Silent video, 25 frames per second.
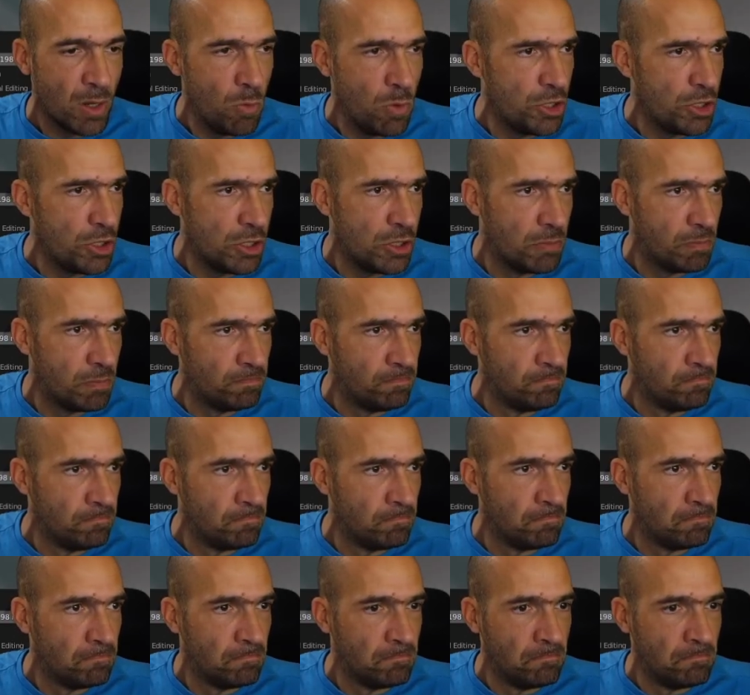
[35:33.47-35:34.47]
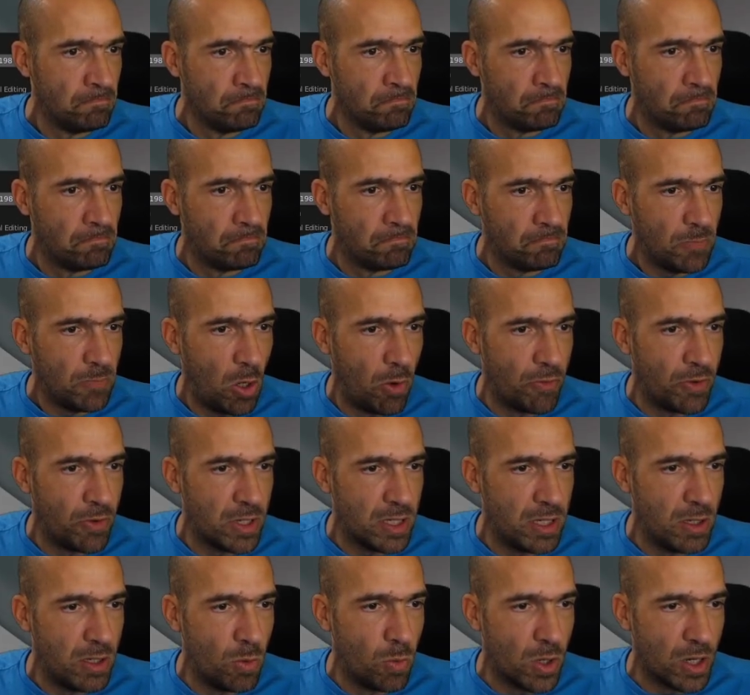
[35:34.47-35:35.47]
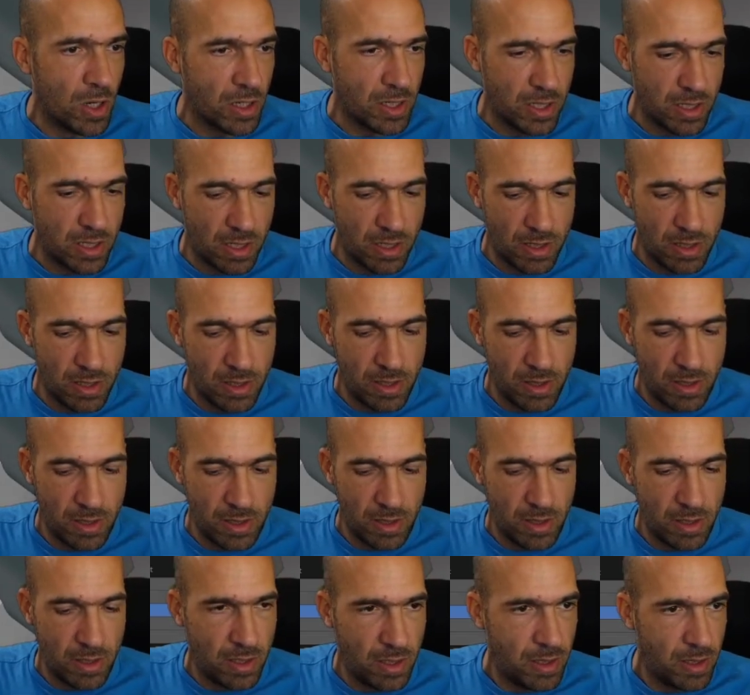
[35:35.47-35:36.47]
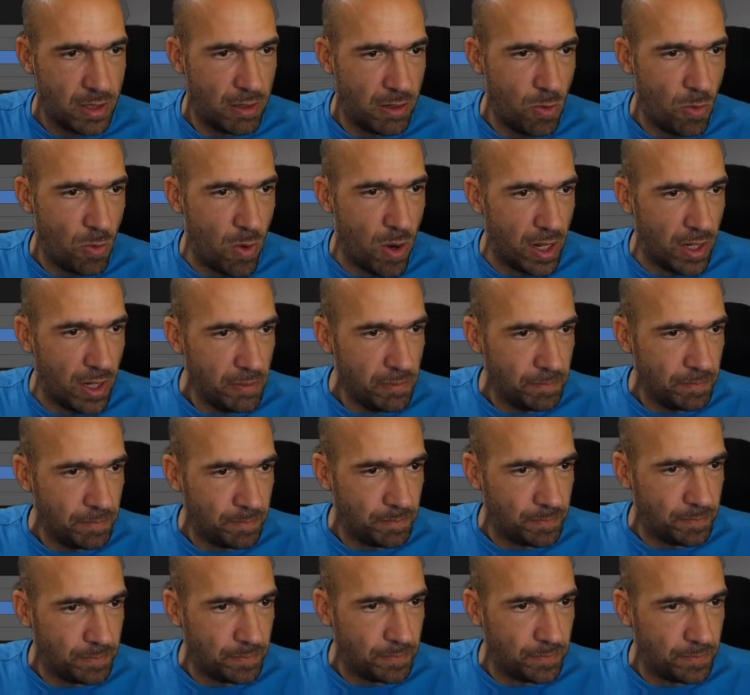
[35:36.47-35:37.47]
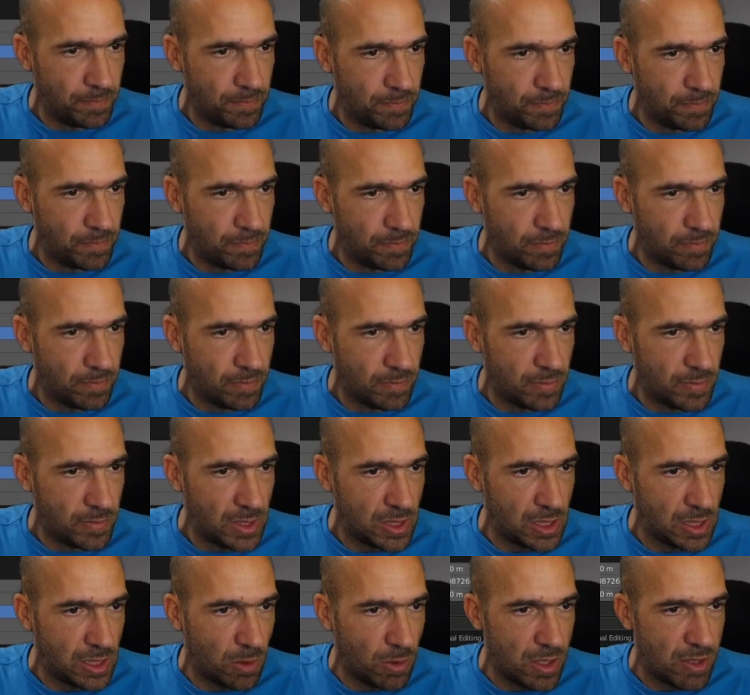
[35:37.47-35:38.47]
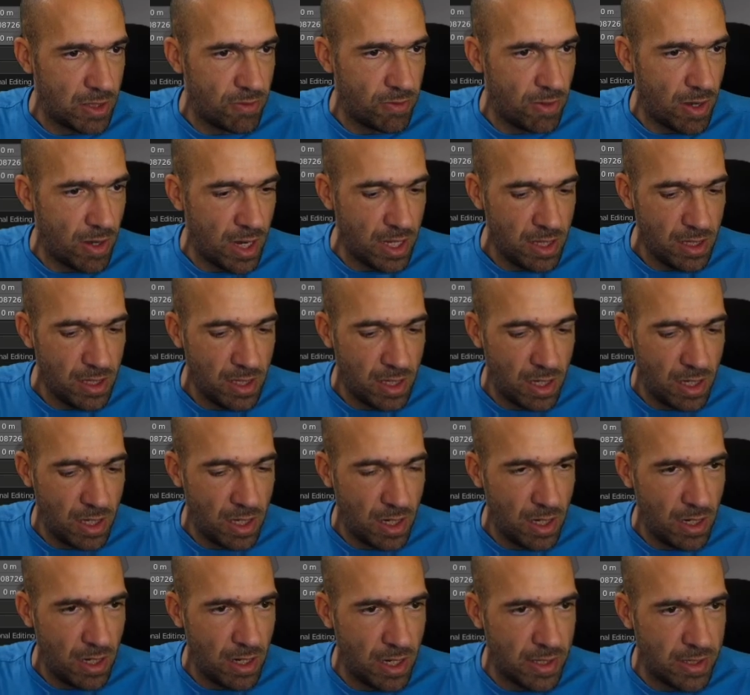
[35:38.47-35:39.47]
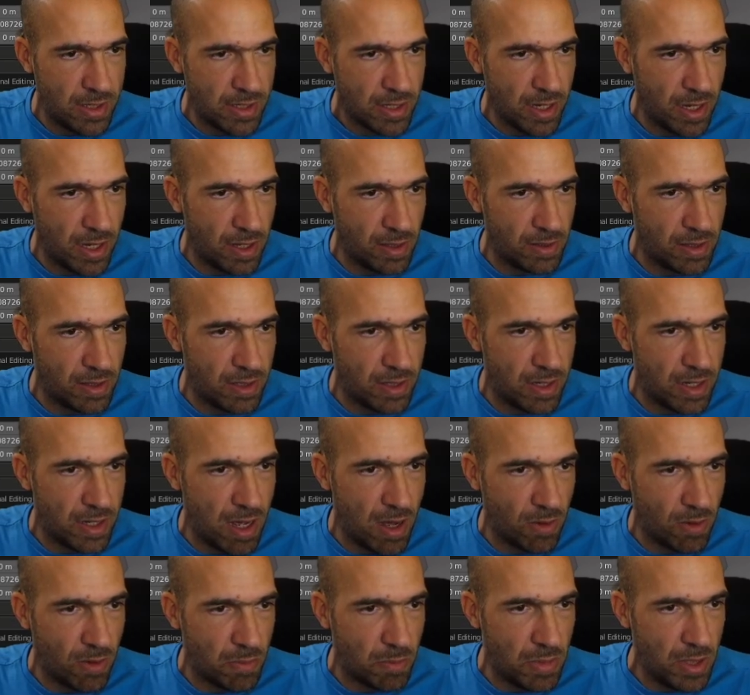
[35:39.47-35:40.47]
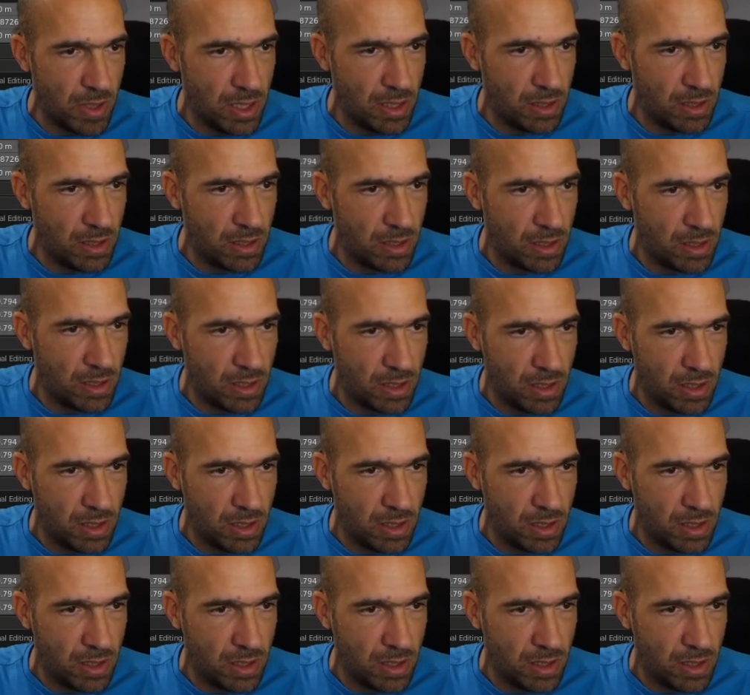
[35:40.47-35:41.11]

Which obviously works well. So it's fine. Let's scale this down a bit.